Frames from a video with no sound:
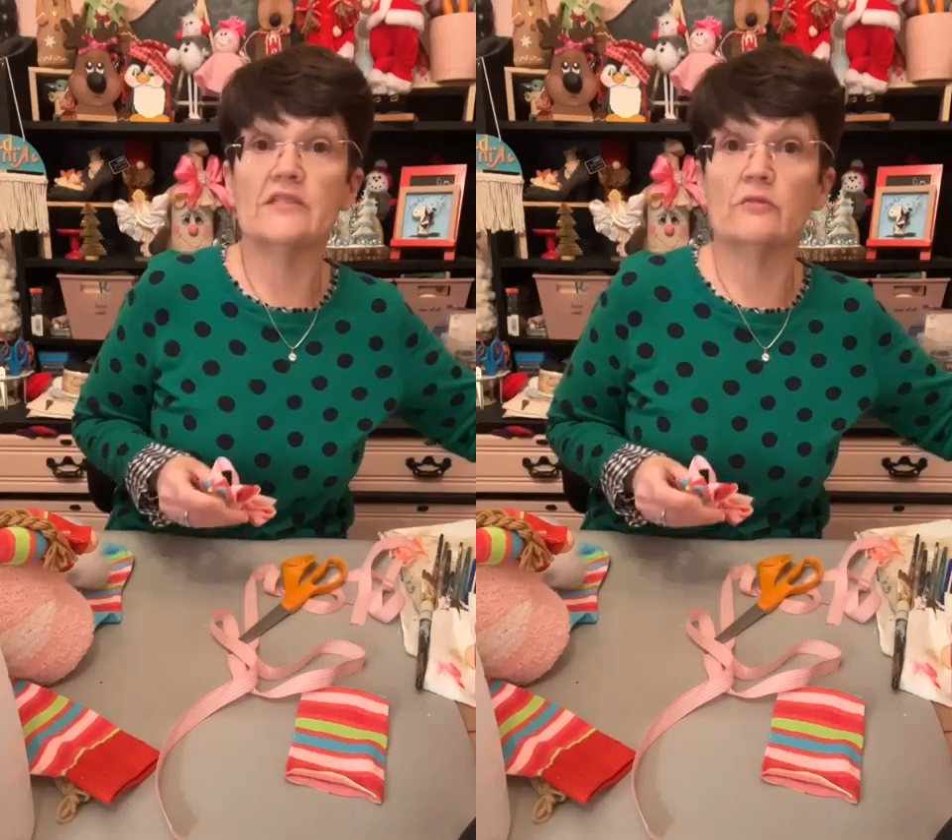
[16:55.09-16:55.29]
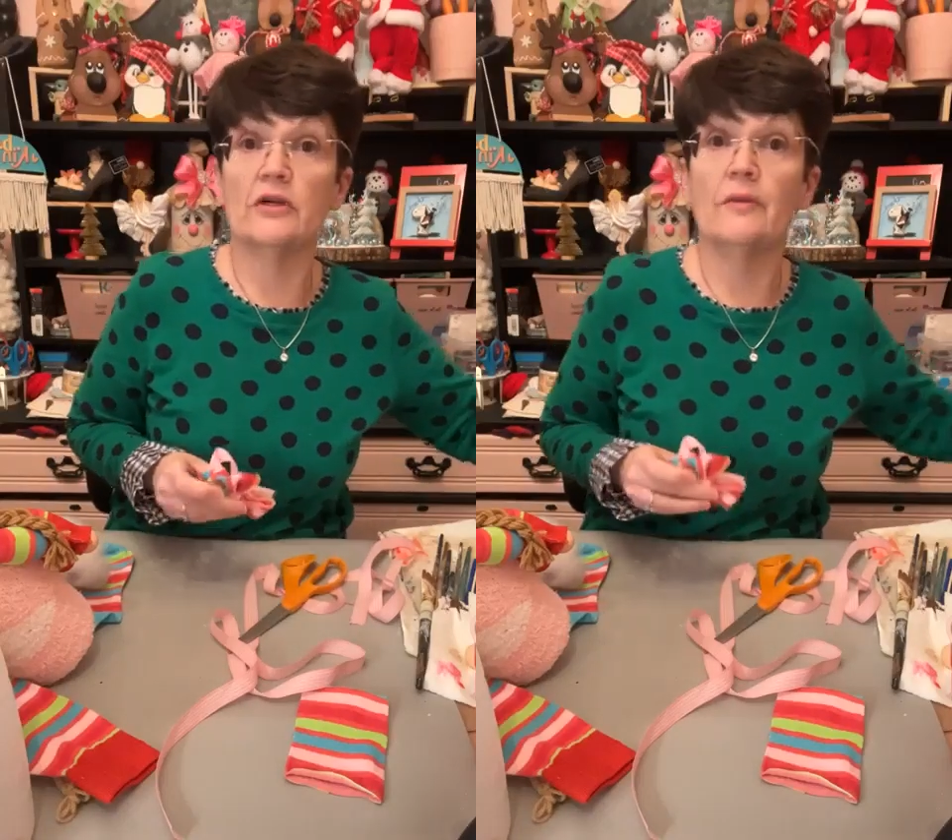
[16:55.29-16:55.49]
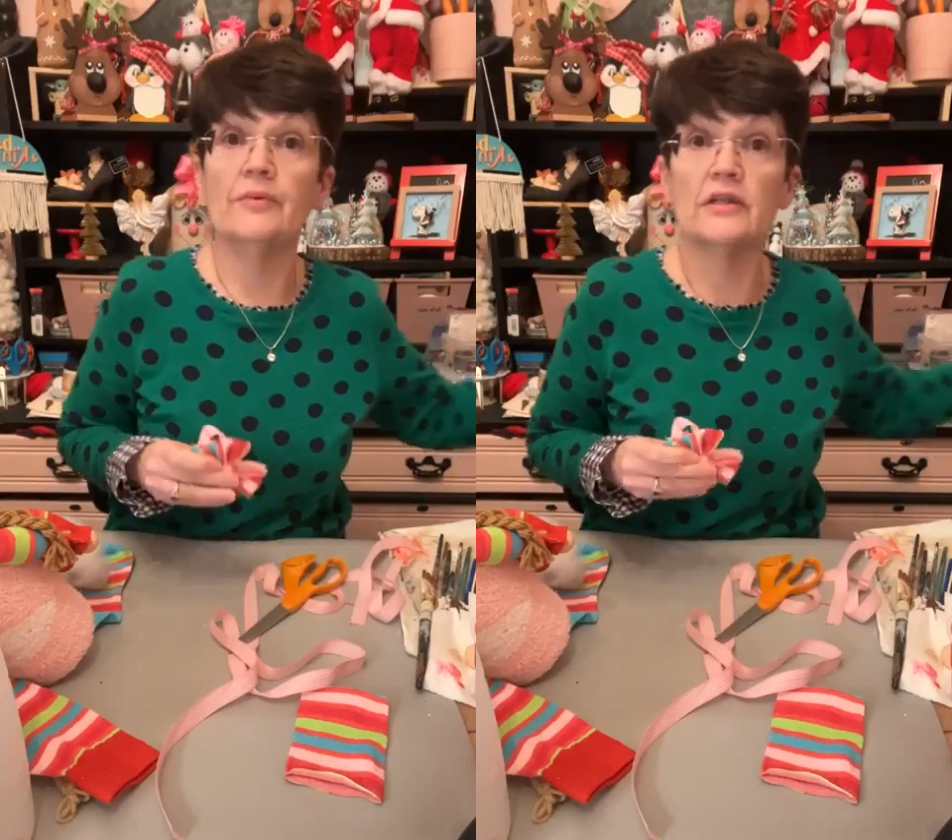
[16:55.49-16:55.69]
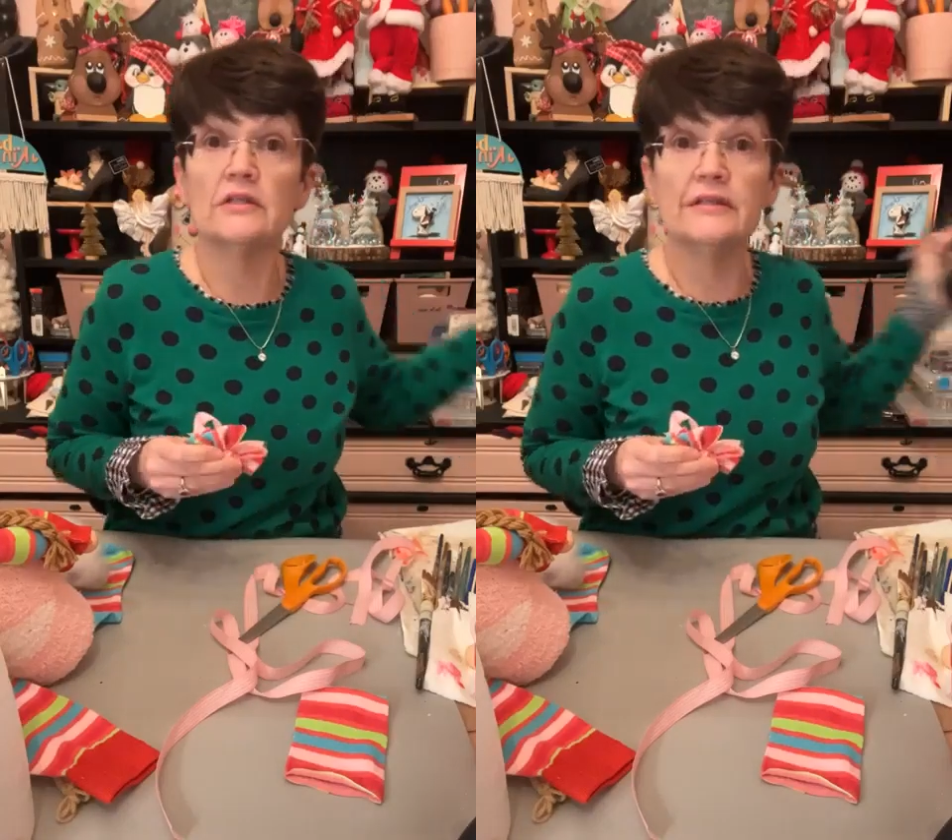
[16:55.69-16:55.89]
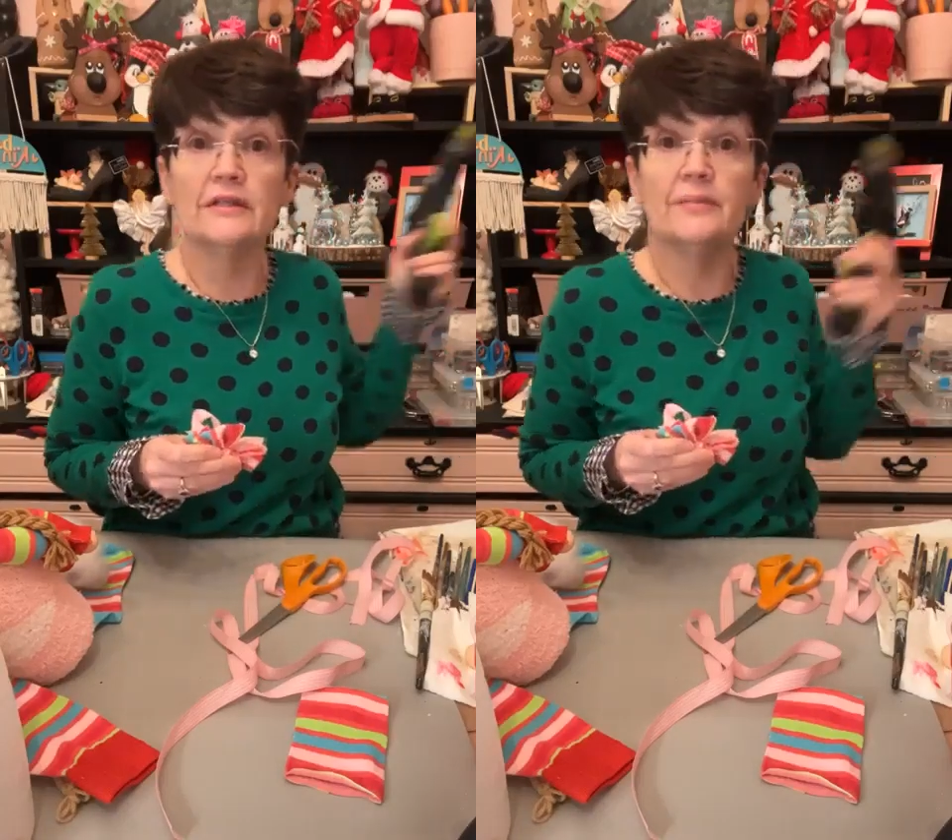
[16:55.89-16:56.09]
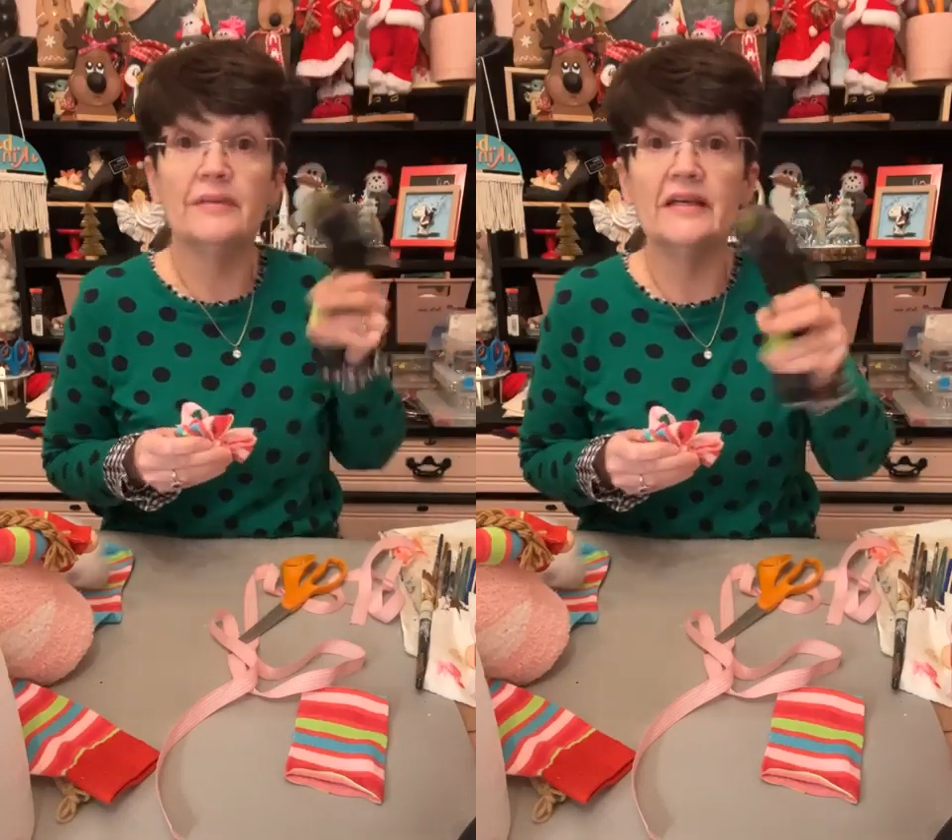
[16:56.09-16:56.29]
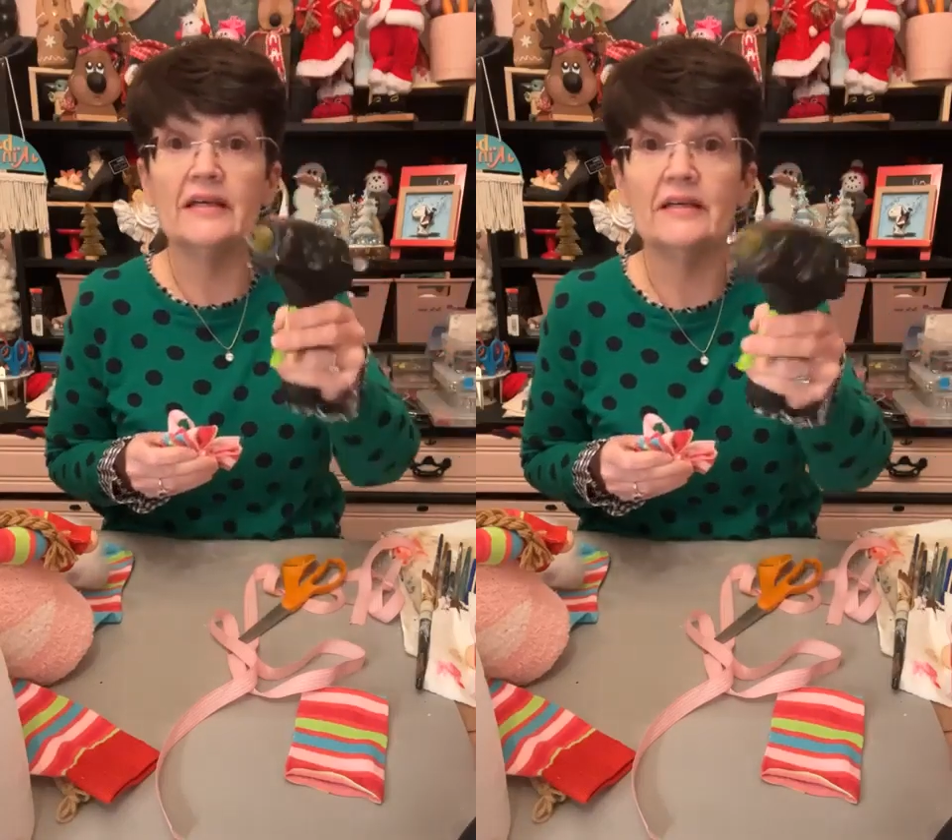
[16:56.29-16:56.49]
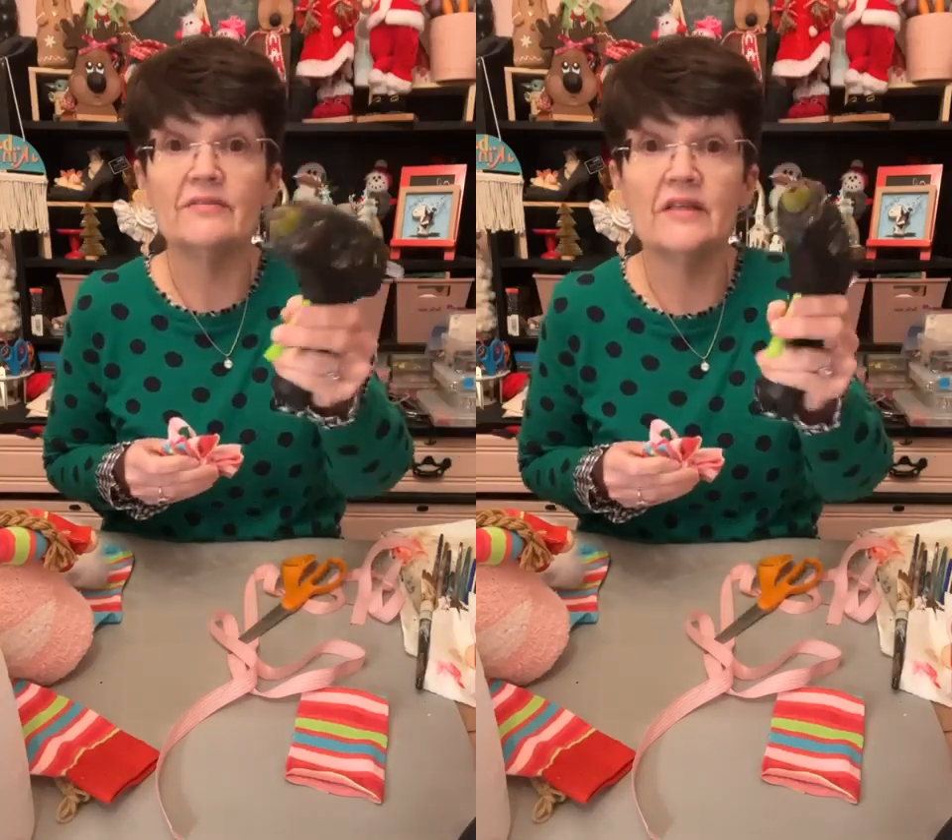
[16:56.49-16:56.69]
So we're going to put a little
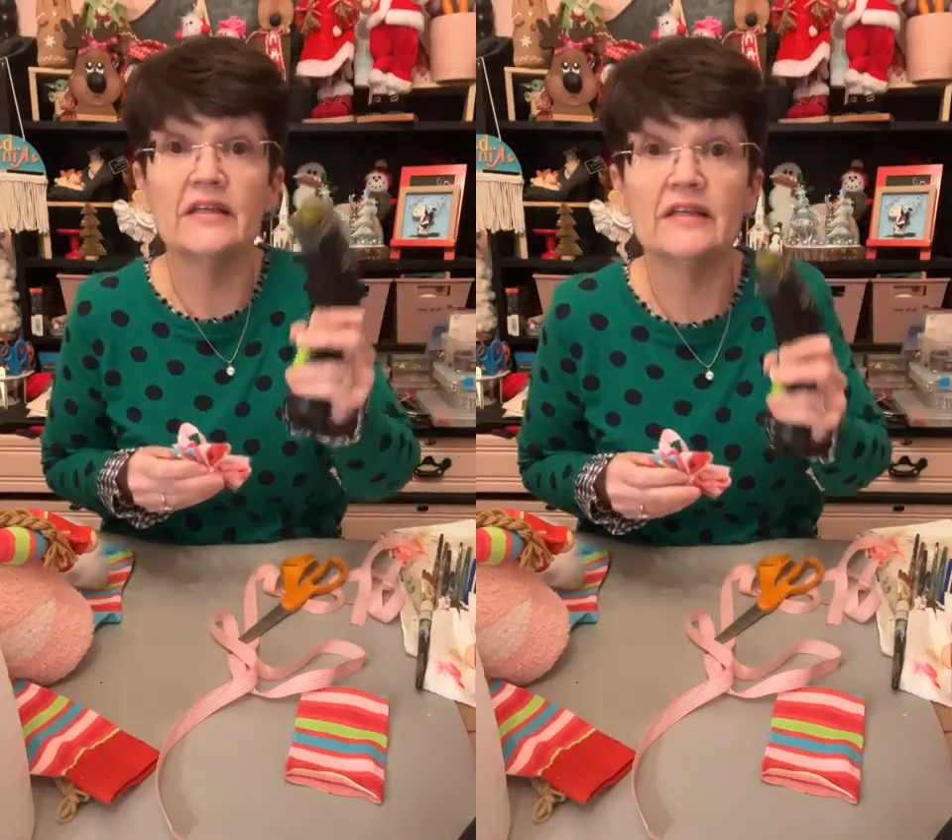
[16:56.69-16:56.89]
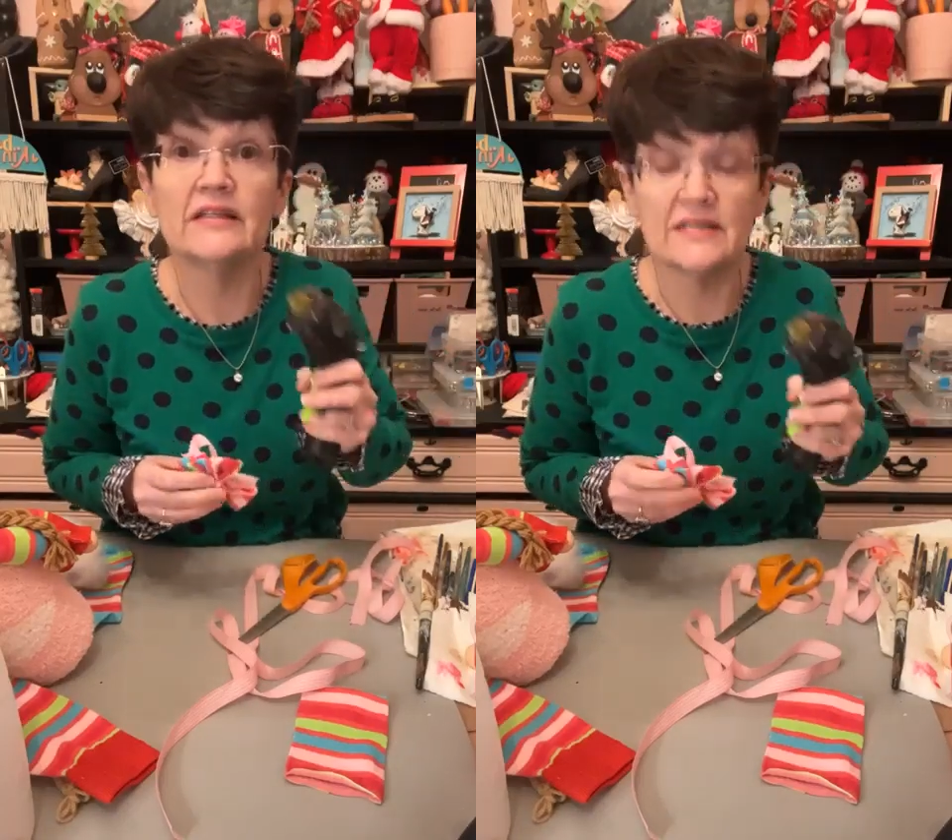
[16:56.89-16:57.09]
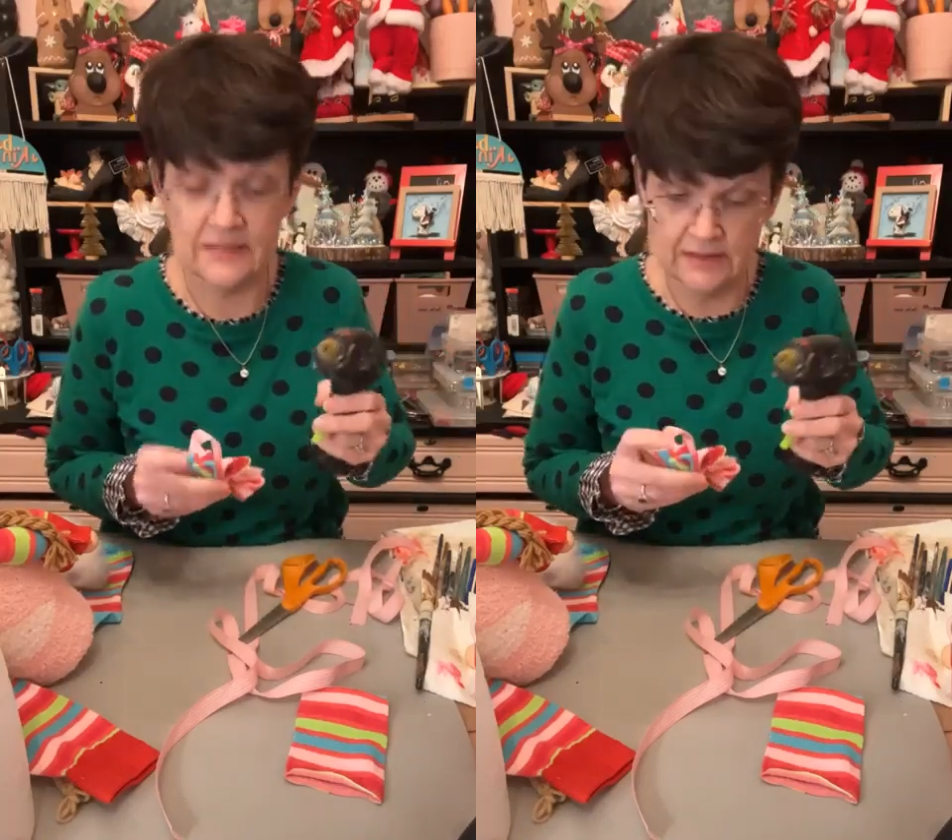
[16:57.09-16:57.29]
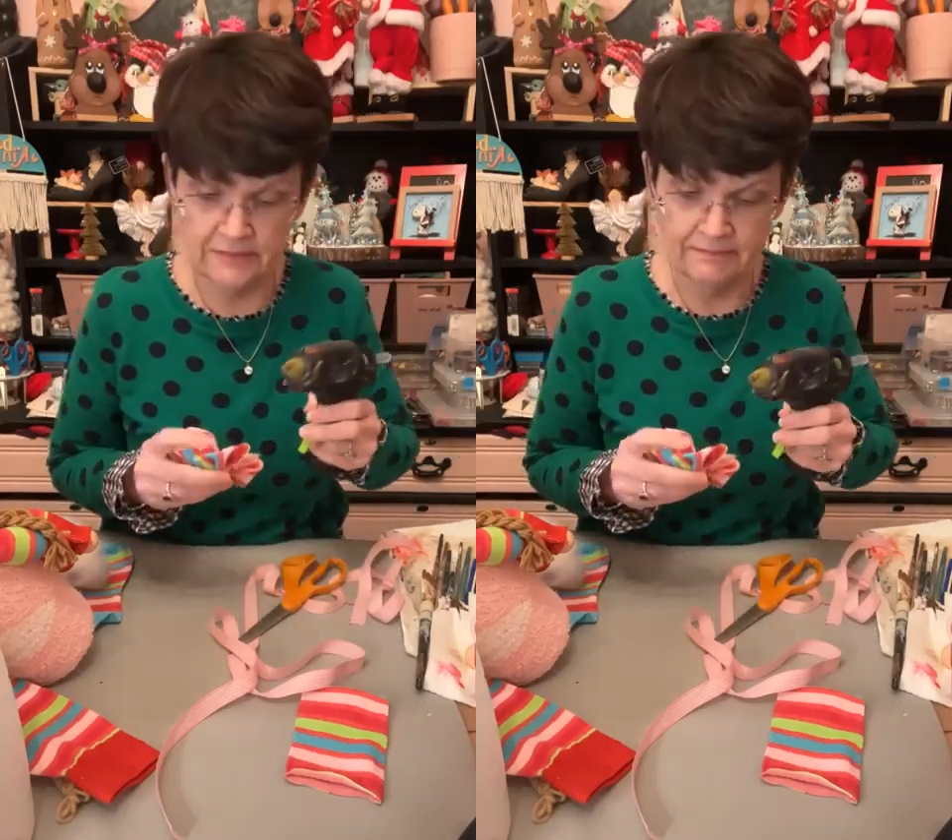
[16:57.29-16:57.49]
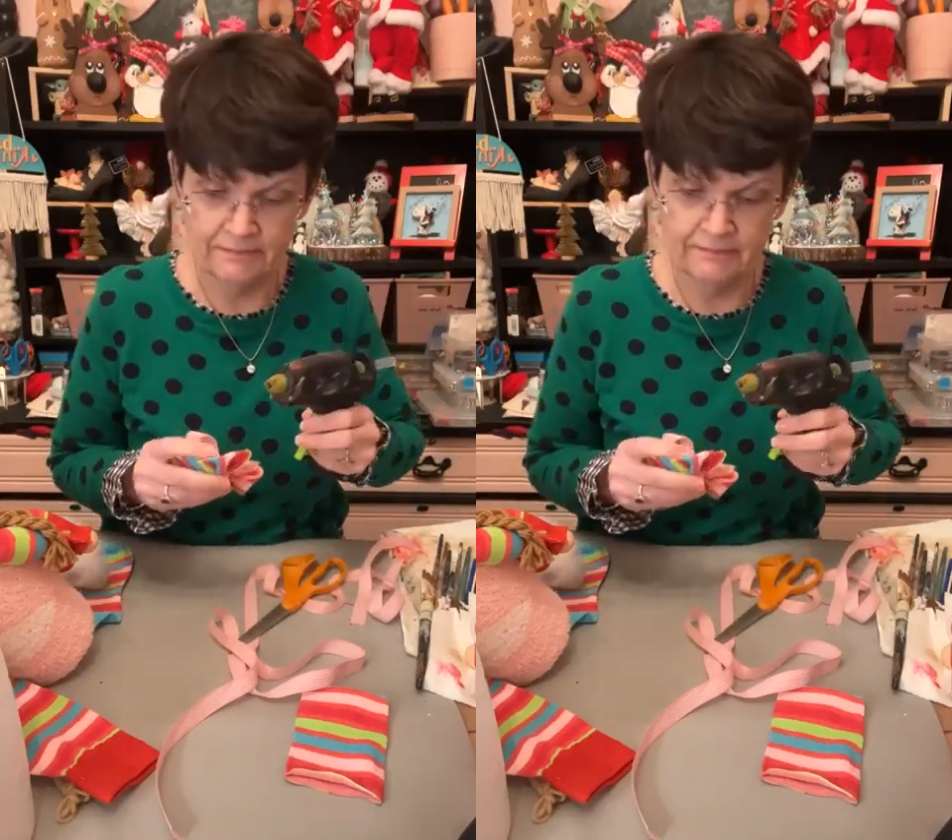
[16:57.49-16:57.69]
bit of this.